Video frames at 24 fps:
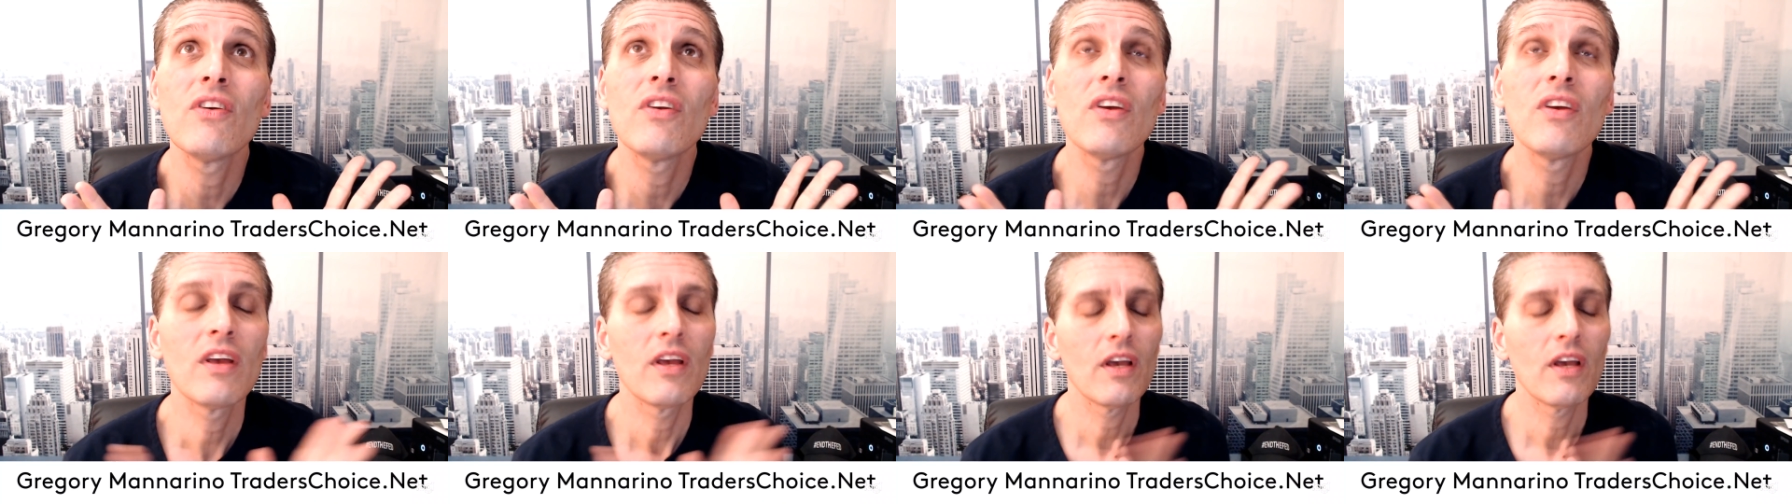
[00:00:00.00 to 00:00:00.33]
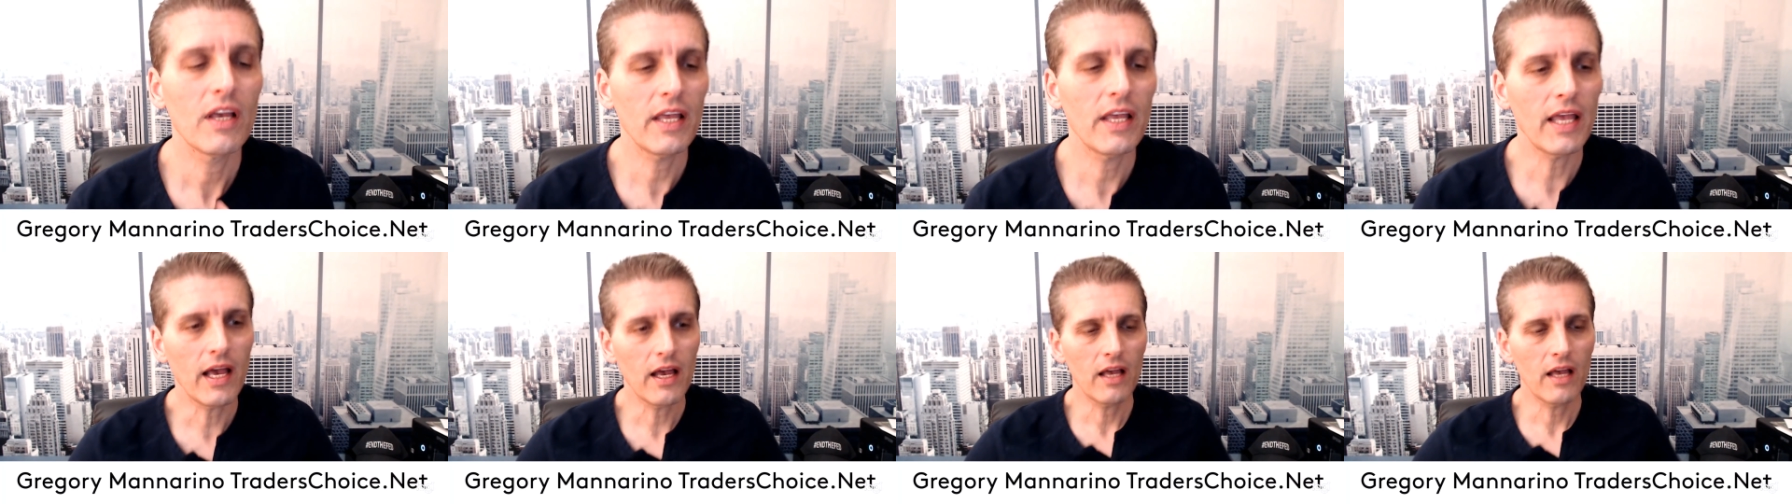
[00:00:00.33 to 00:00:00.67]
Yeah.
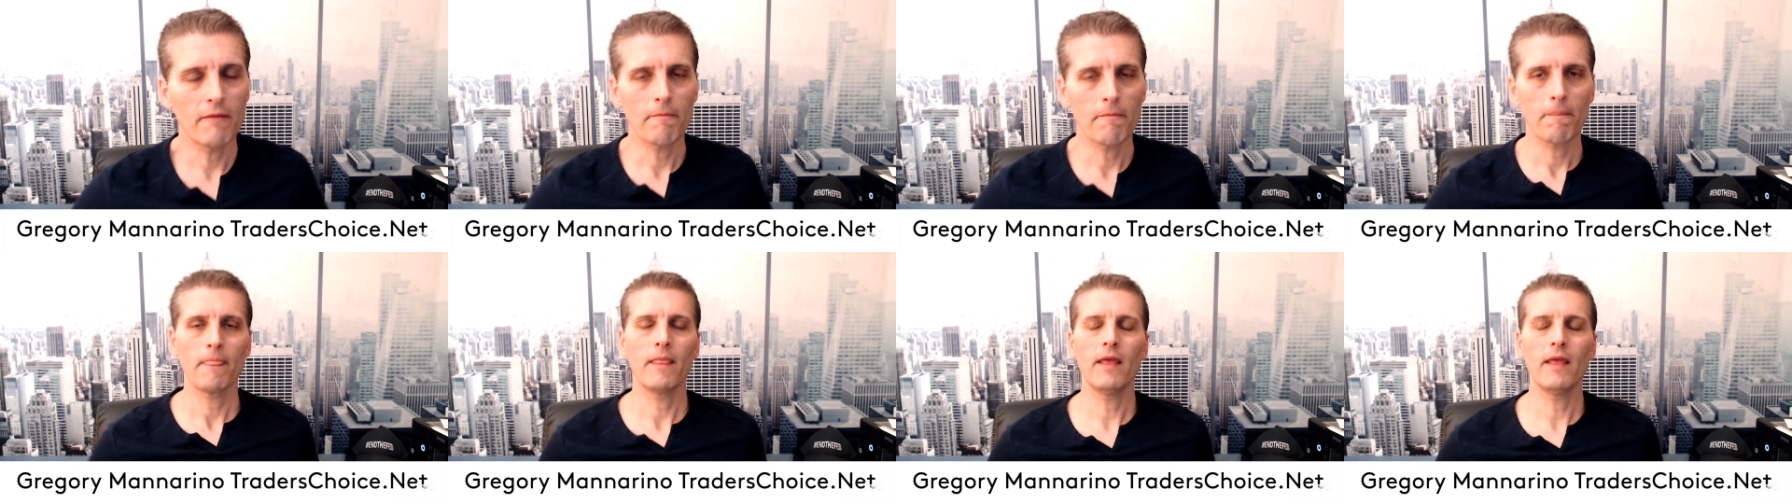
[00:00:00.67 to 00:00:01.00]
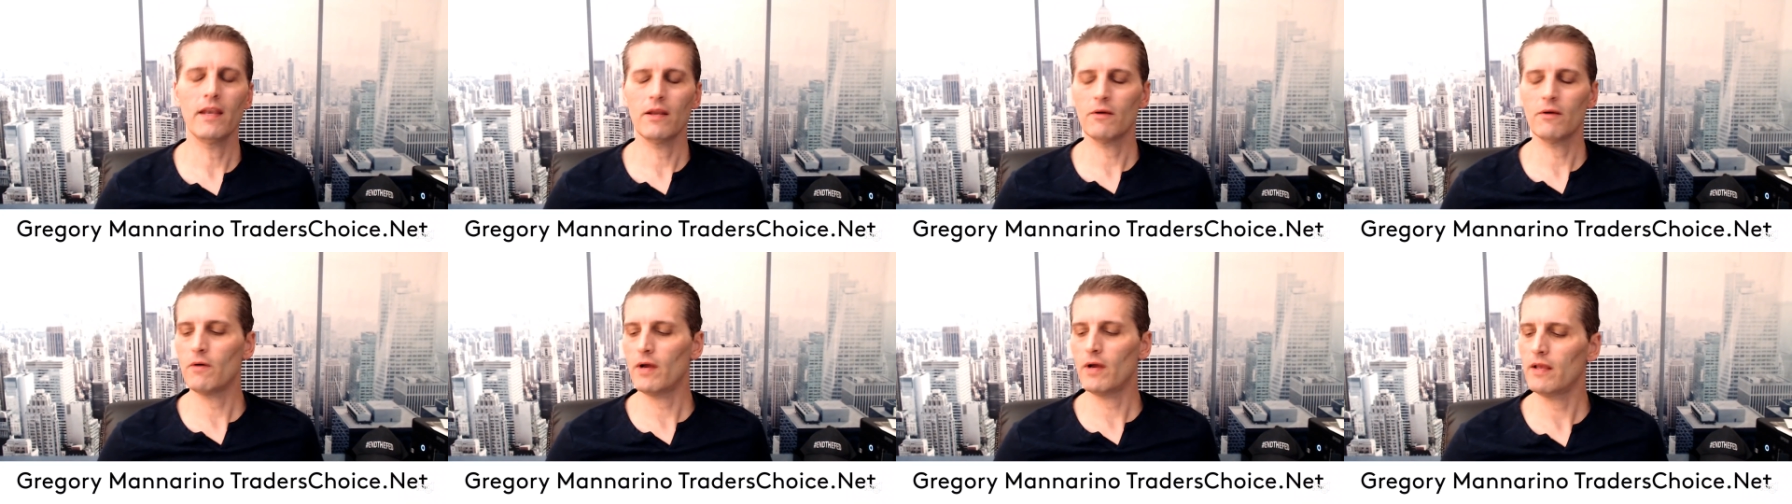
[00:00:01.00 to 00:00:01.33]

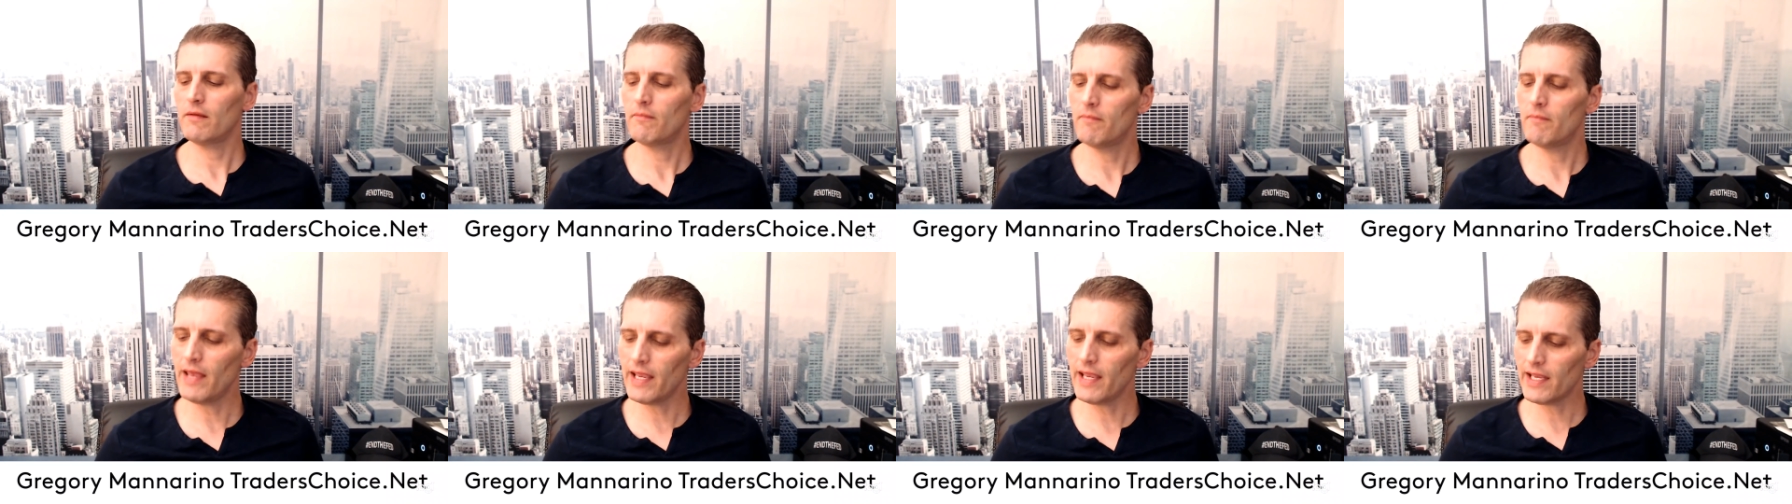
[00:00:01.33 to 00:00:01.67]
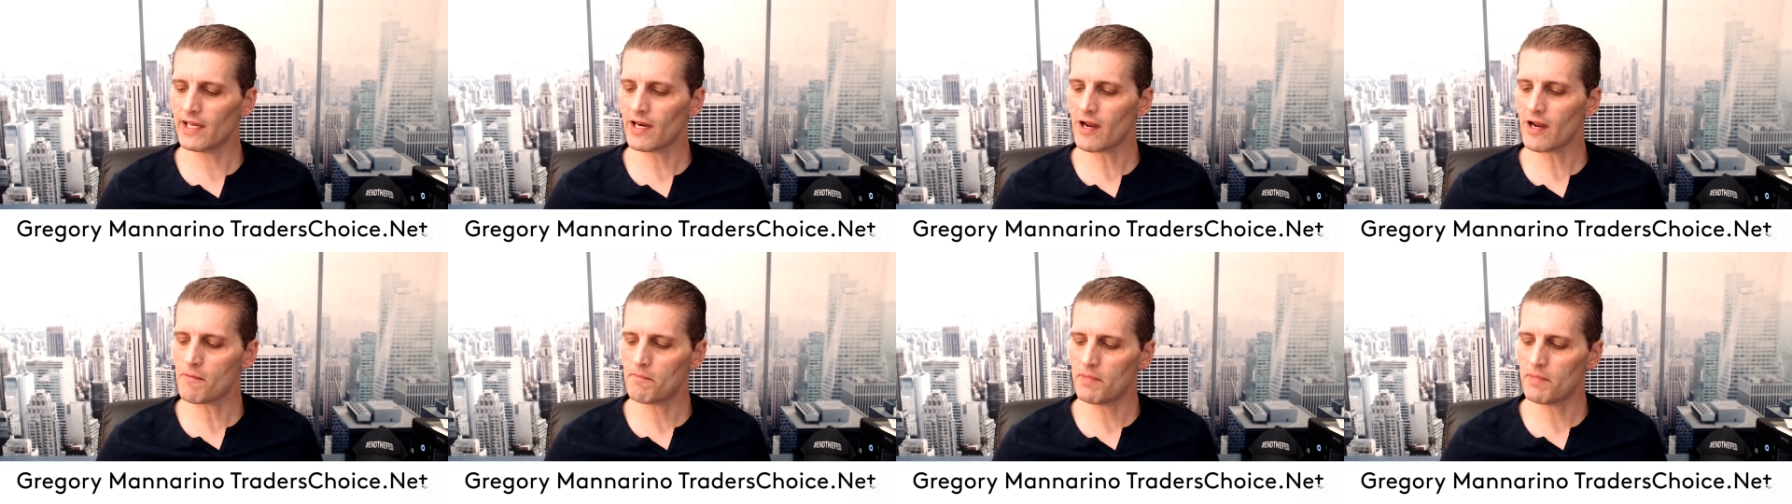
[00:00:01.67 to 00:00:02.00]
Anyway, make it up,
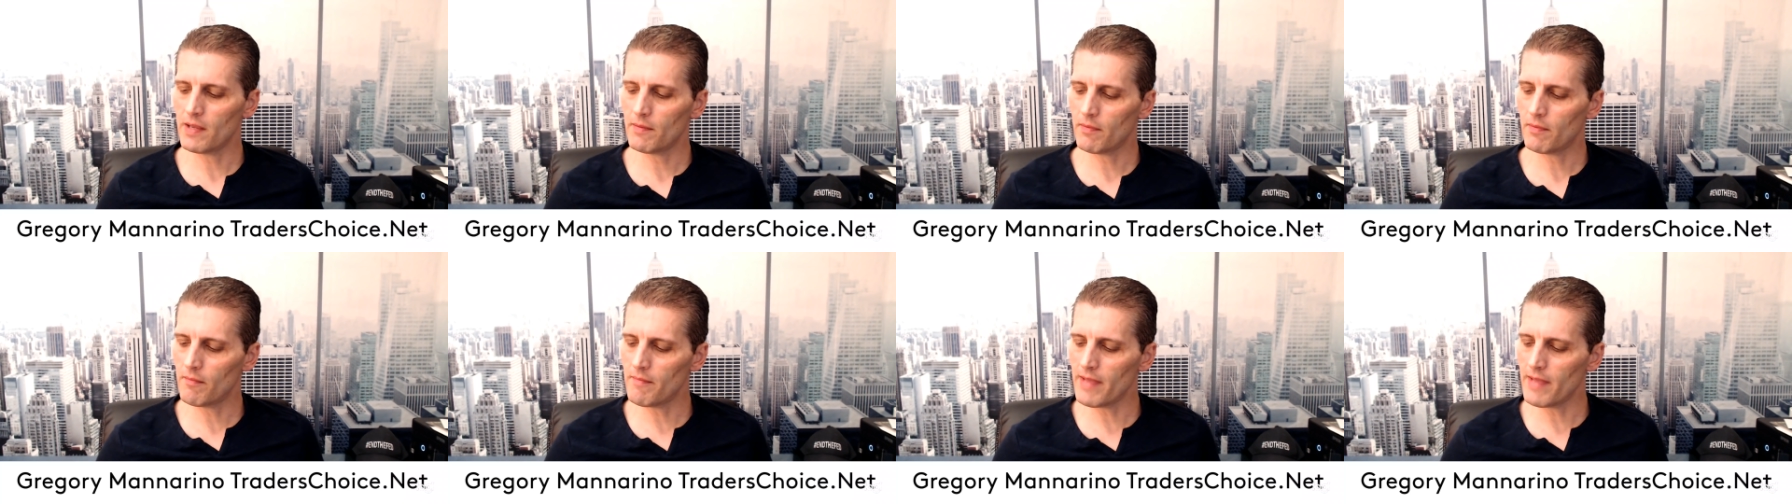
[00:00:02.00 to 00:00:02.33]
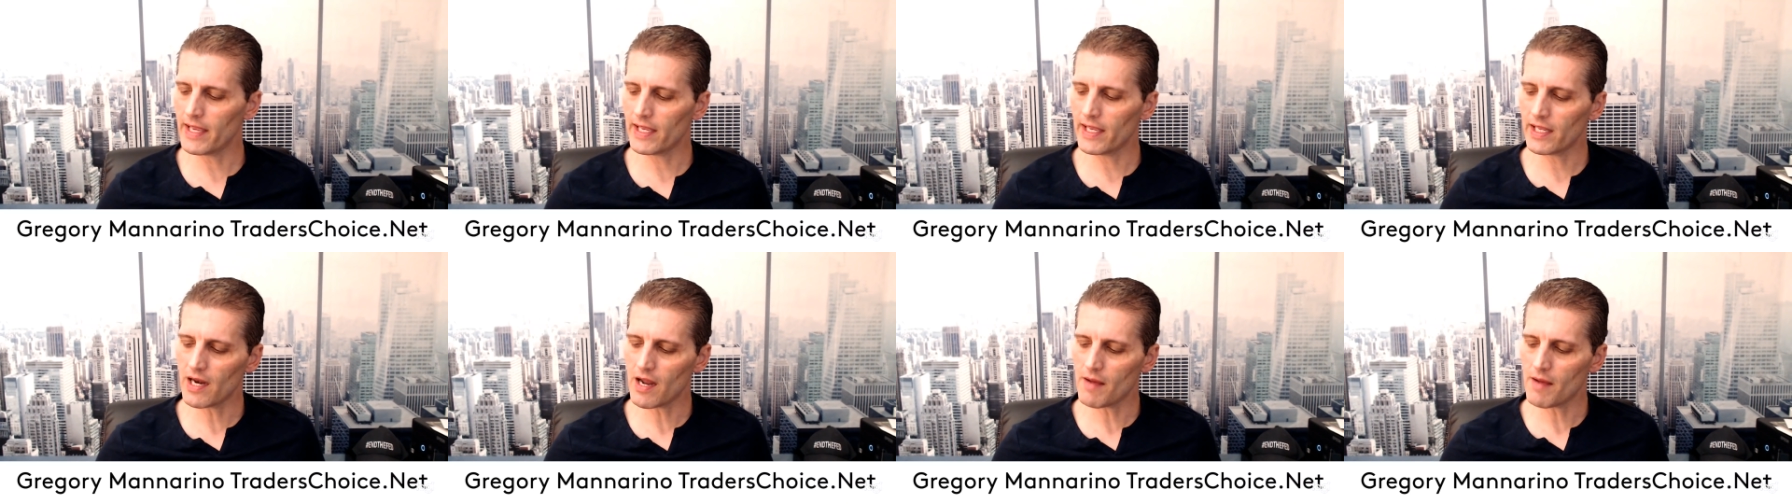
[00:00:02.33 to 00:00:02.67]
people. Make it
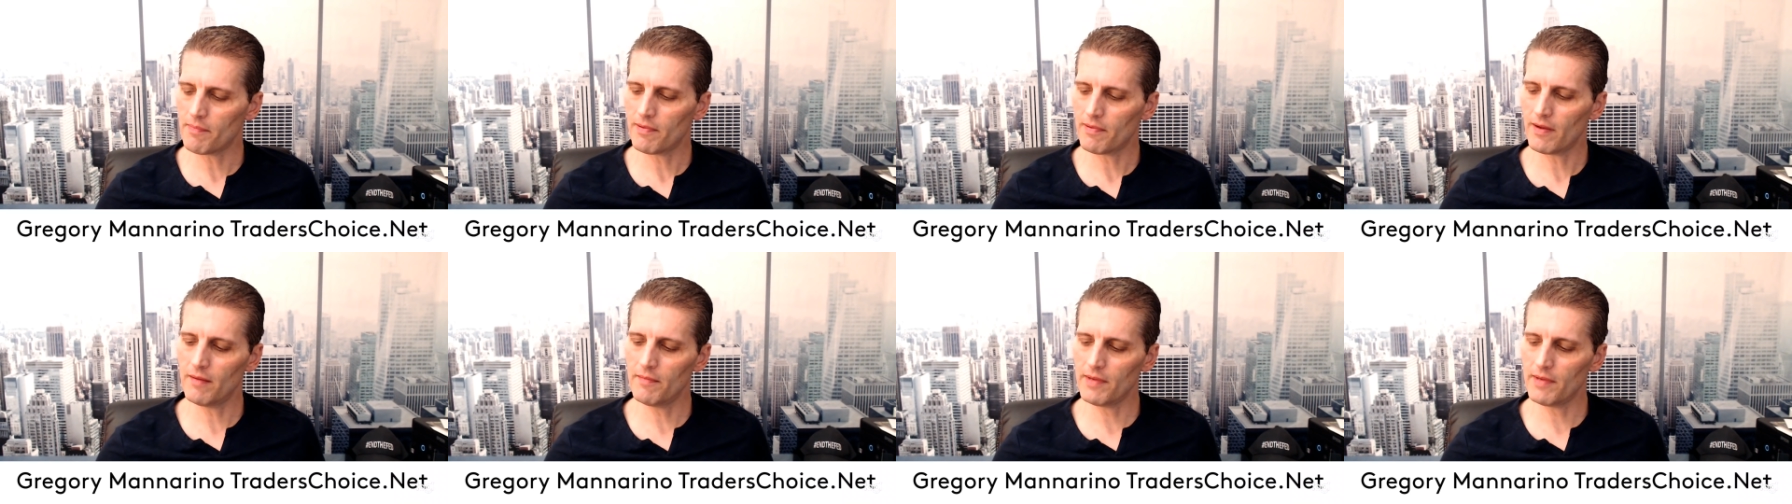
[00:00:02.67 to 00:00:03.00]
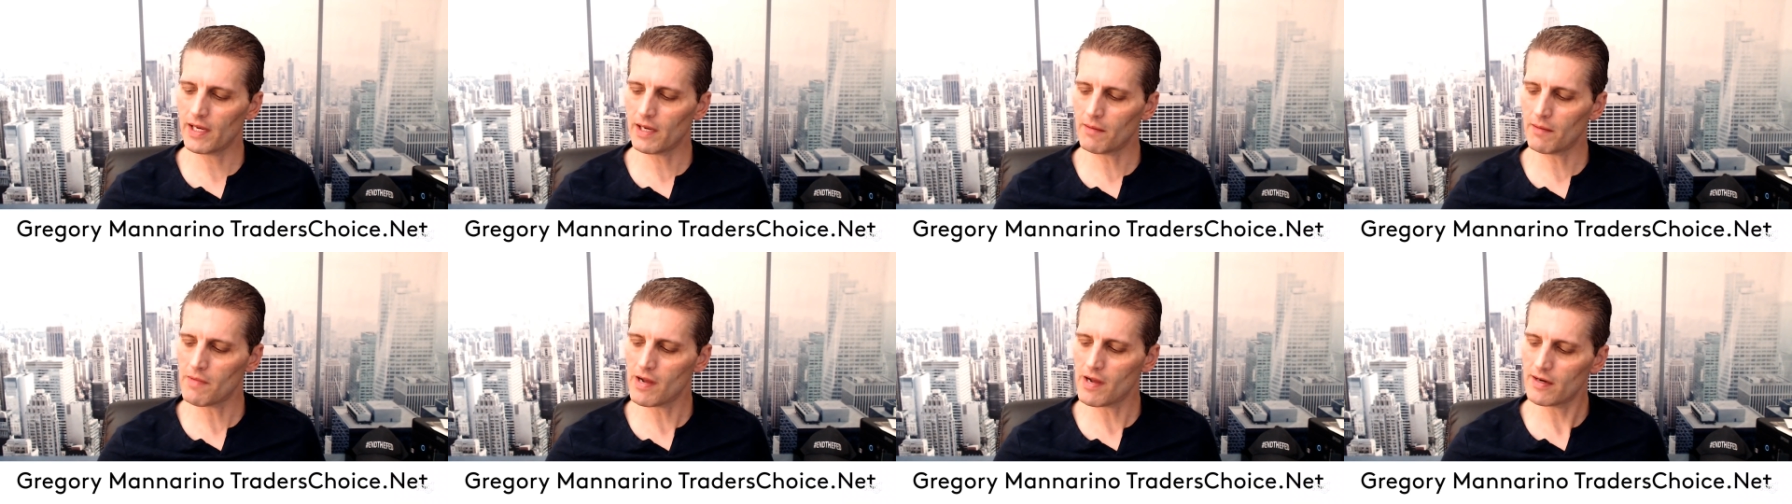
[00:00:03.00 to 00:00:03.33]
up. I mean, come on.